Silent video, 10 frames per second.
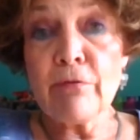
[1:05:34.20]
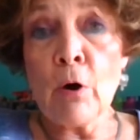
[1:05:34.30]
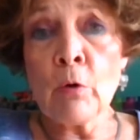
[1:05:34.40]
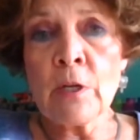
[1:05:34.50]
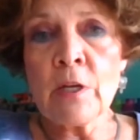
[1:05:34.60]
if
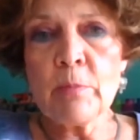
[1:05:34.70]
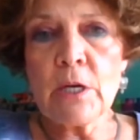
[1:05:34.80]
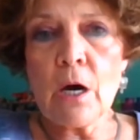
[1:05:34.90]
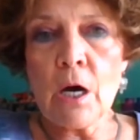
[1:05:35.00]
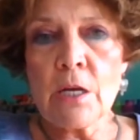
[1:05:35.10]
only
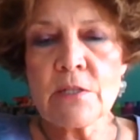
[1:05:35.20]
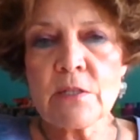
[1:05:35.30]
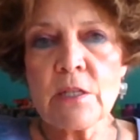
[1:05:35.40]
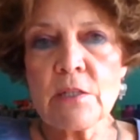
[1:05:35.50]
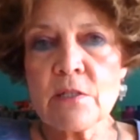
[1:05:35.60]

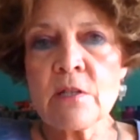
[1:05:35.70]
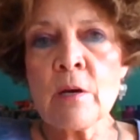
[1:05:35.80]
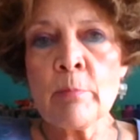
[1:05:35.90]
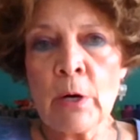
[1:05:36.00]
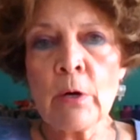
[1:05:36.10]
because it's
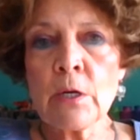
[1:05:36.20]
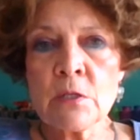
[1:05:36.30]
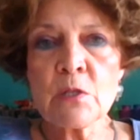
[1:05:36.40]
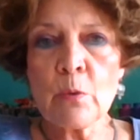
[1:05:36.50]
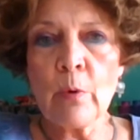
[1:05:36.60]
the
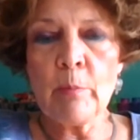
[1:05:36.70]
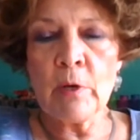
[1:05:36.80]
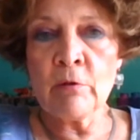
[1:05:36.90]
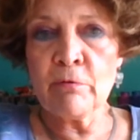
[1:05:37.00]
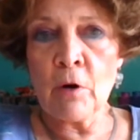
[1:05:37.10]
American
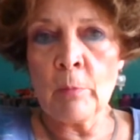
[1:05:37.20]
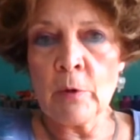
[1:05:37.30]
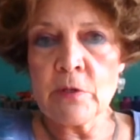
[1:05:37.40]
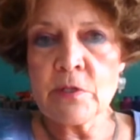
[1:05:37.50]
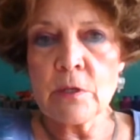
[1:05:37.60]
soybean
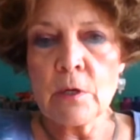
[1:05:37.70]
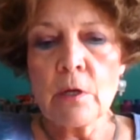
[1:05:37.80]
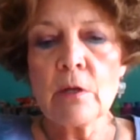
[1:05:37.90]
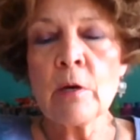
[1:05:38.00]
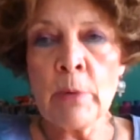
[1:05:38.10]
farmers,
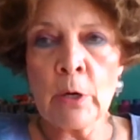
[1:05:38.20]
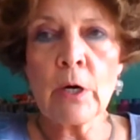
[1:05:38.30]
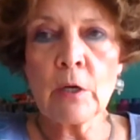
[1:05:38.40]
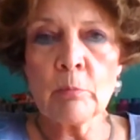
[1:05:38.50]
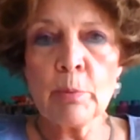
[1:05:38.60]
the
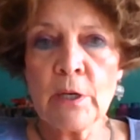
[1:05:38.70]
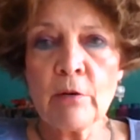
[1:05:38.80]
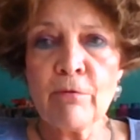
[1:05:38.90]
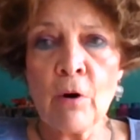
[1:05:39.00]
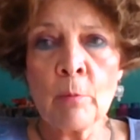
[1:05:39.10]
American
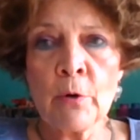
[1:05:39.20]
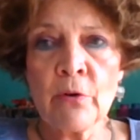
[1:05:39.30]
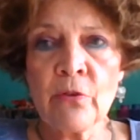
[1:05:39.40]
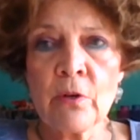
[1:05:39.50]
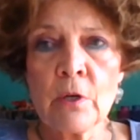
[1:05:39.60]
pig
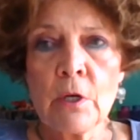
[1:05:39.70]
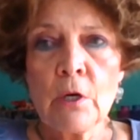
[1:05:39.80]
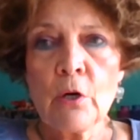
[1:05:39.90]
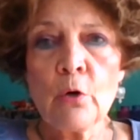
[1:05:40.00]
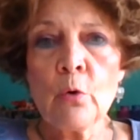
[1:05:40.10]
farmers,
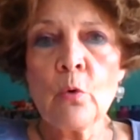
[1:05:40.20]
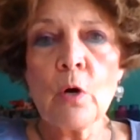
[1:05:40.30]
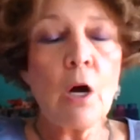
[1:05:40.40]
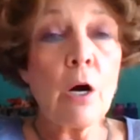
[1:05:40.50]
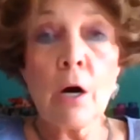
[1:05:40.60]

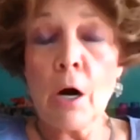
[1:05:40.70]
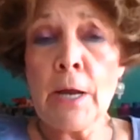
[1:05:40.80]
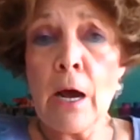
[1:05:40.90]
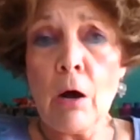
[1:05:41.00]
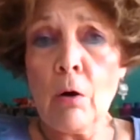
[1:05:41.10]
who are
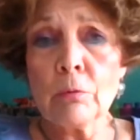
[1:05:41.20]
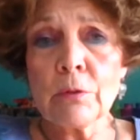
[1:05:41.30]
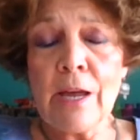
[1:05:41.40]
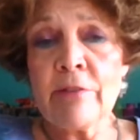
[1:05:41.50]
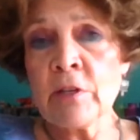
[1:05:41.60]
now
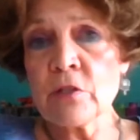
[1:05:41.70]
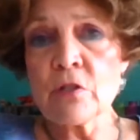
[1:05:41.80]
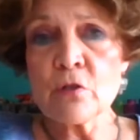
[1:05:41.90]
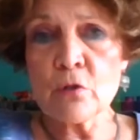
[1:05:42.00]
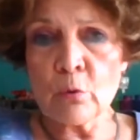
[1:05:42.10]
having to
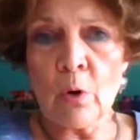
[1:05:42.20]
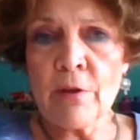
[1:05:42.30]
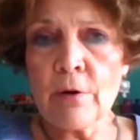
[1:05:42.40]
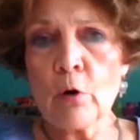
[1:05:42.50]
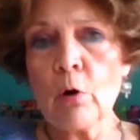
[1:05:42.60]

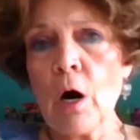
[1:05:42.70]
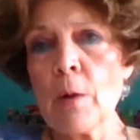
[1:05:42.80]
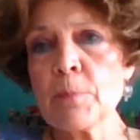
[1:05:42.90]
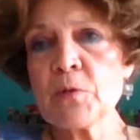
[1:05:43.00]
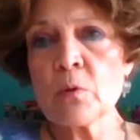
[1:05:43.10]
destroy their
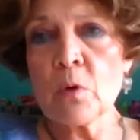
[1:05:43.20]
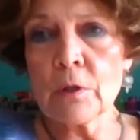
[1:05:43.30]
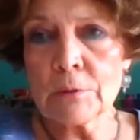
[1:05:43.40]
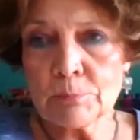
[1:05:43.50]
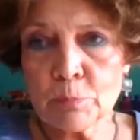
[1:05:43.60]
crops
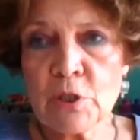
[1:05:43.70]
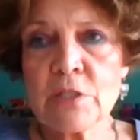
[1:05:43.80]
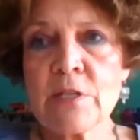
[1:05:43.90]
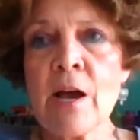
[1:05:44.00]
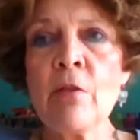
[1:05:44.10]
or
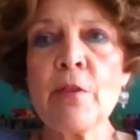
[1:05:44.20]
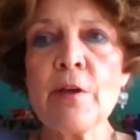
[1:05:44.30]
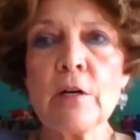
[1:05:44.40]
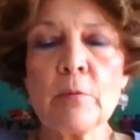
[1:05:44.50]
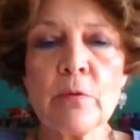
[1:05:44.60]
put down
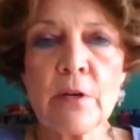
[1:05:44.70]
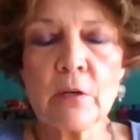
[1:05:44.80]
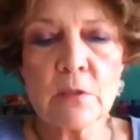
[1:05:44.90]
their